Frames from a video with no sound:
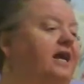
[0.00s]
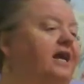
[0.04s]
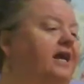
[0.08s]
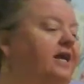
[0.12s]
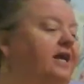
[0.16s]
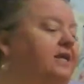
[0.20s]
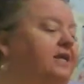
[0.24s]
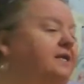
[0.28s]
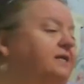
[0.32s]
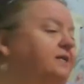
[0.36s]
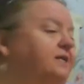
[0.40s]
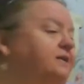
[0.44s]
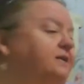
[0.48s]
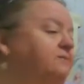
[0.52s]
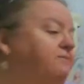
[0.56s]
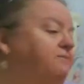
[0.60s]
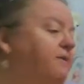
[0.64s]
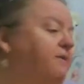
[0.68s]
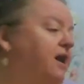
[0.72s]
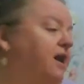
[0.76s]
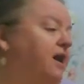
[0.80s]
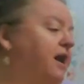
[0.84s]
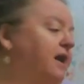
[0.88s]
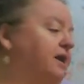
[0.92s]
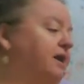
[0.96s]
It is
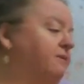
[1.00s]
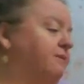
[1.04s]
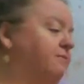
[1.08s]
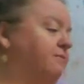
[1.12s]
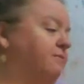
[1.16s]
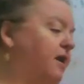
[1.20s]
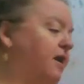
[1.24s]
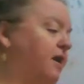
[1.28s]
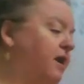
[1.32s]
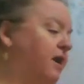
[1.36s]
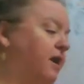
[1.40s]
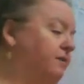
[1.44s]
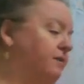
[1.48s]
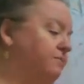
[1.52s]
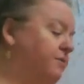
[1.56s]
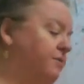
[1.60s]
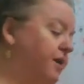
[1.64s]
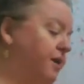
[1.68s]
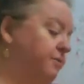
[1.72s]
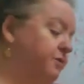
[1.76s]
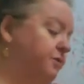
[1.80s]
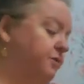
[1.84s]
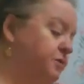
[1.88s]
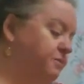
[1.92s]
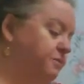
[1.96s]
by
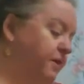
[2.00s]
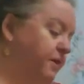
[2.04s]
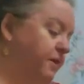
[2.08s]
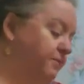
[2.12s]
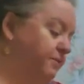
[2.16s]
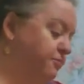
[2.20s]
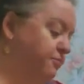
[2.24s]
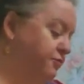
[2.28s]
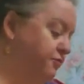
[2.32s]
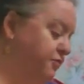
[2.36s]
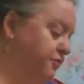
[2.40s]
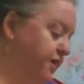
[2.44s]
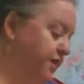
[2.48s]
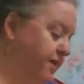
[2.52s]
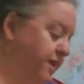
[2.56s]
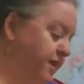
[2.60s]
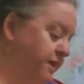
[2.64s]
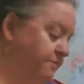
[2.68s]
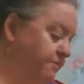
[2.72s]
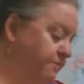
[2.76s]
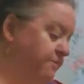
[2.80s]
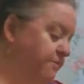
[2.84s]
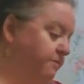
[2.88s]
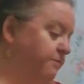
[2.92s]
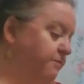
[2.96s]
published by
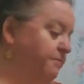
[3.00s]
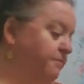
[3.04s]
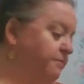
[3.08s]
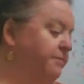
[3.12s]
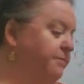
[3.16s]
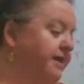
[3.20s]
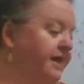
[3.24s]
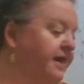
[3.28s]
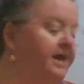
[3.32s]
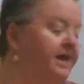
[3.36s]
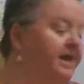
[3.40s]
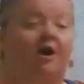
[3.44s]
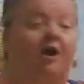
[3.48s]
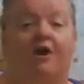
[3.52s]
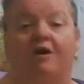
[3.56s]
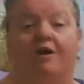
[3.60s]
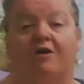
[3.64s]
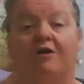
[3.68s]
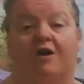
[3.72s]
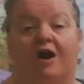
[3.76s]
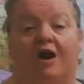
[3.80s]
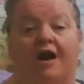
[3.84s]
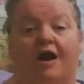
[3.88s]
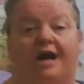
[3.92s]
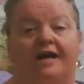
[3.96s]
Pretty,
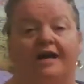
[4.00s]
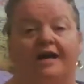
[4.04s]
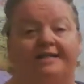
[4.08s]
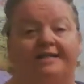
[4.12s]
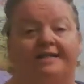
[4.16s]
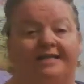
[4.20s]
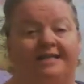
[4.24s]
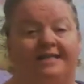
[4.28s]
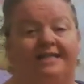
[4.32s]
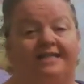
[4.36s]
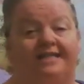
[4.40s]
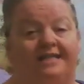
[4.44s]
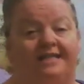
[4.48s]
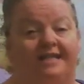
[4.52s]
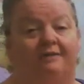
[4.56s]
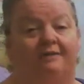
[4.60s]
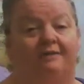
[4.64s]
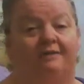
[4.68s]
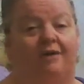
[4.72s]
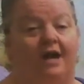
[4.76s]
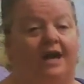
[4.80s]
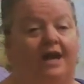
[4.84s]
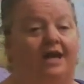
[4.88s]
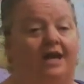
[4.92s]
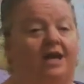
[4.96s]

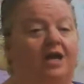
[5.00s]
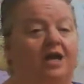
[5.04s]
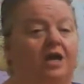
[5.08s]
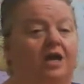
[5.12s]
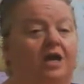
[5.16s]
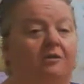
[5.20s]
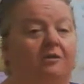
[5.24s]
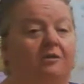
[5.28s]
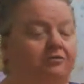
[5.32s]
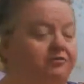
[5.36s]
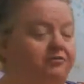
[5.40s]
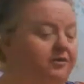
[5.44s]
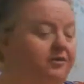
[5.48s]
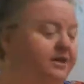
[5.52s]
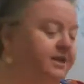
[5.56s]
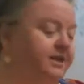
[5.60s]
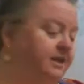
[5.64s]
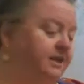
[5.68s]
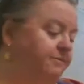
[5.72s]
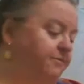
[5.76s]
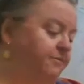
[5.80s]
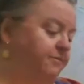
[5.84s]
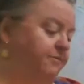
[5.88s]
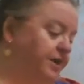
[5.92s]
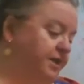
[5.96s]
P-R-I-D-D-Y,
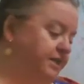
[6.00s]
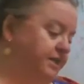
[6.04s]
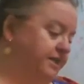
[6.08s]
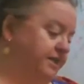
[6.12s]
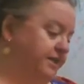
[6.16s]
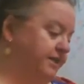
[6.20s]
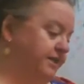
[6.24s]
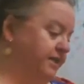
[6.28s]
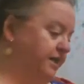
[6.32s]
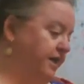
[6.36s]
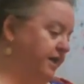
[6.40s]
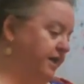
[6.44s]
Pretty Books.